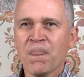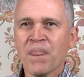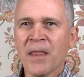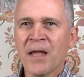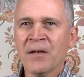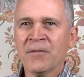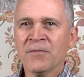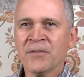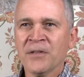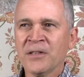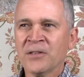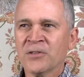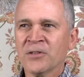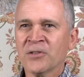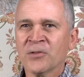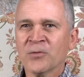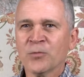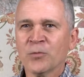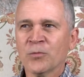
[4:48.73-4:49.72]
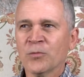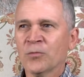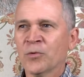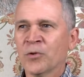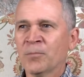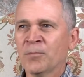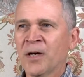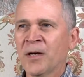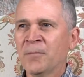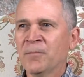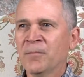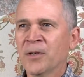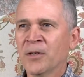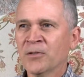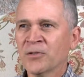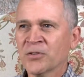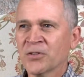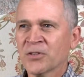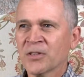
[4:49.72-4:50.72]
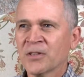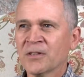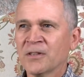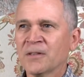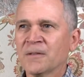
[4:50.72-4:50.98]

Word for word: and features were my most,